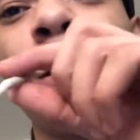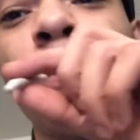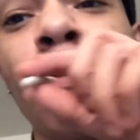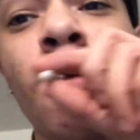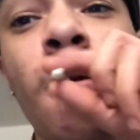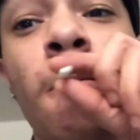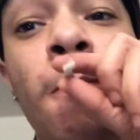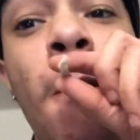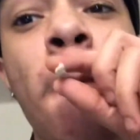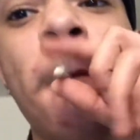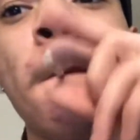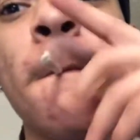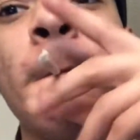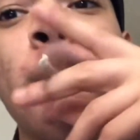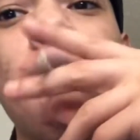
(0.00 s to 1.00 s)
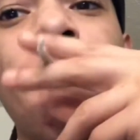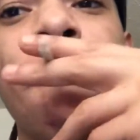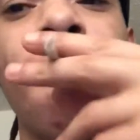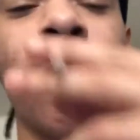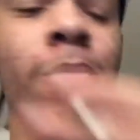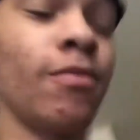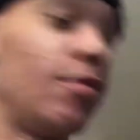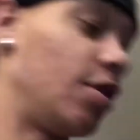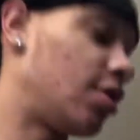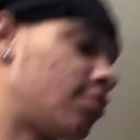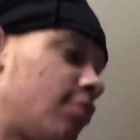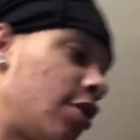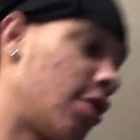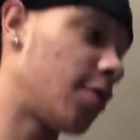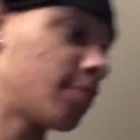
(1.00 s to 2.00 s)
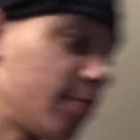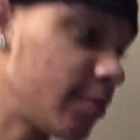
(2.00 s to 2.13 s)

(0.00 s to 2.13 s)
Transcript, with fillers: you hear me? And I'm like,